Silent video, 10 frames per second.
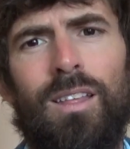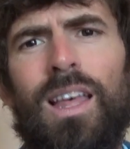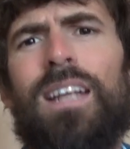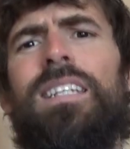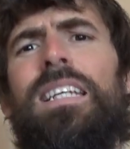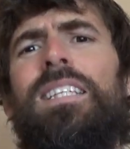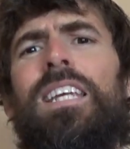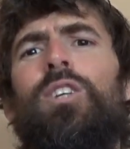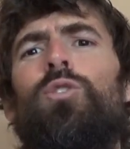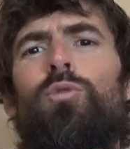That is
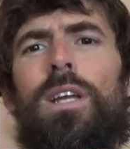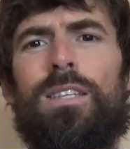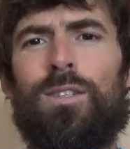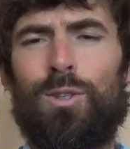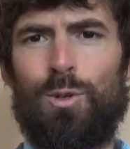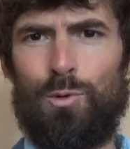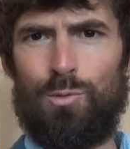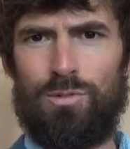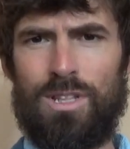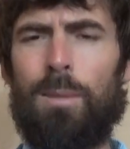a great
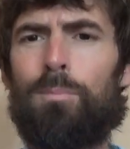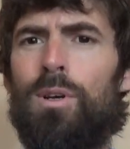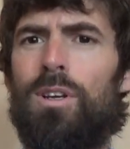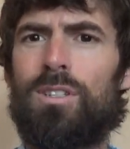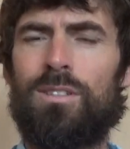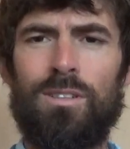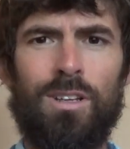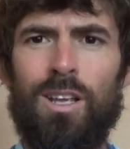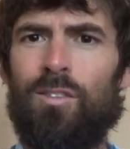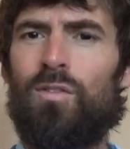soul. That person
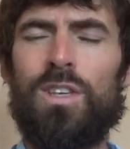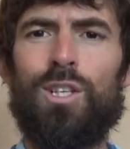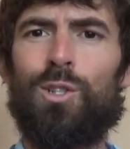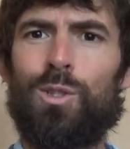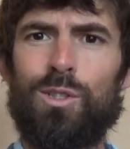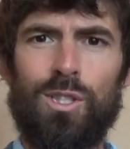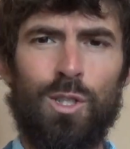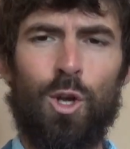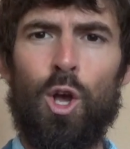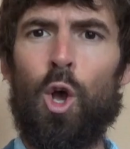
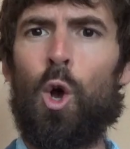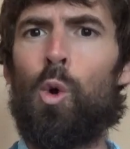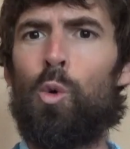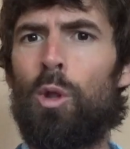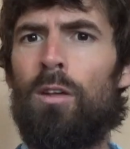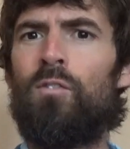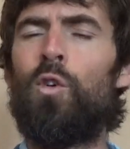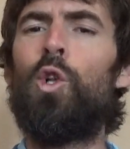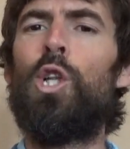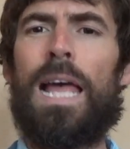feels whole,
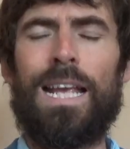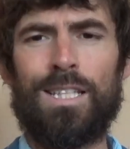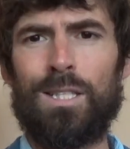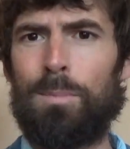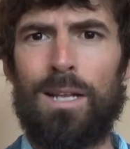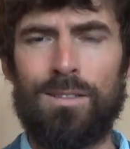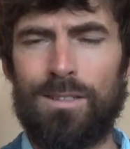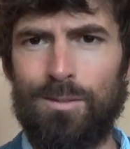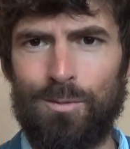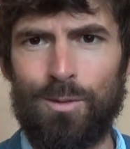full,
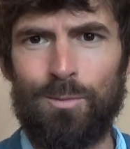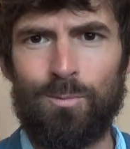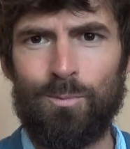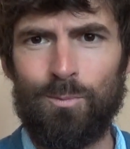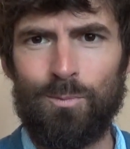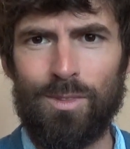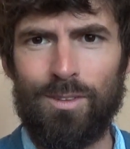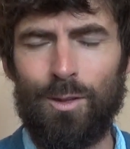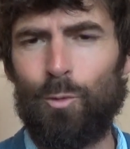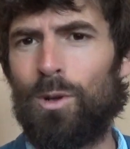expansive.
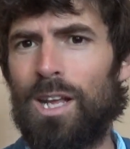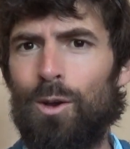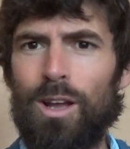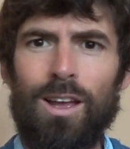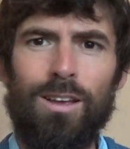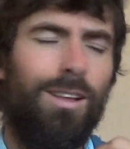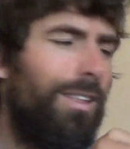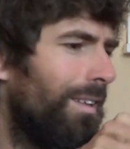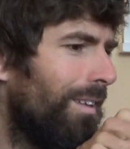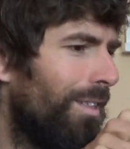When our
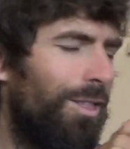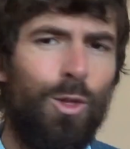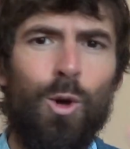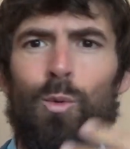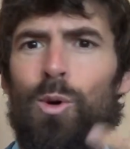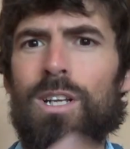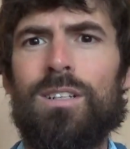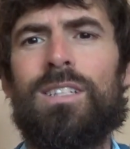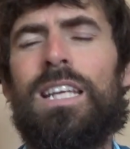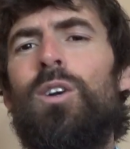thought, word,
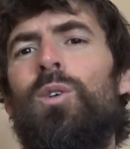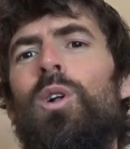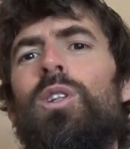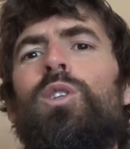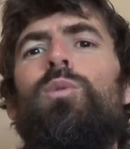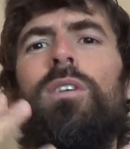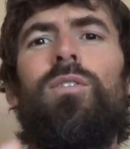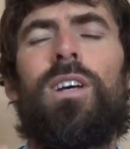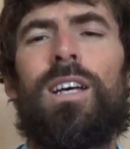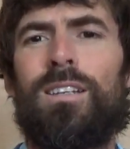and deed are all
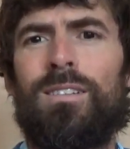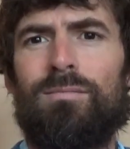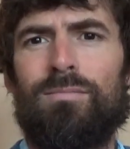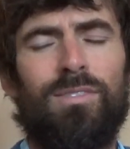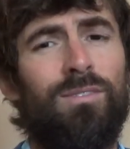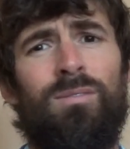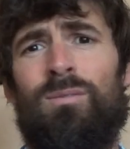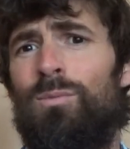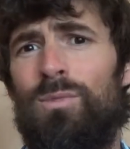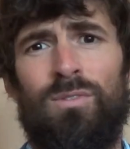unified,
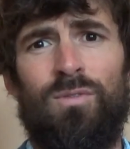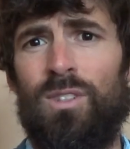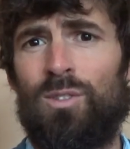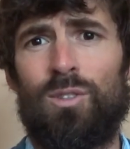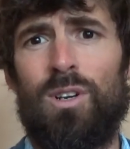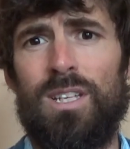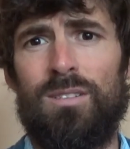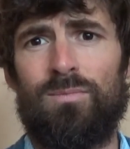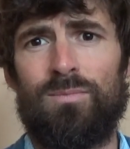it feels great.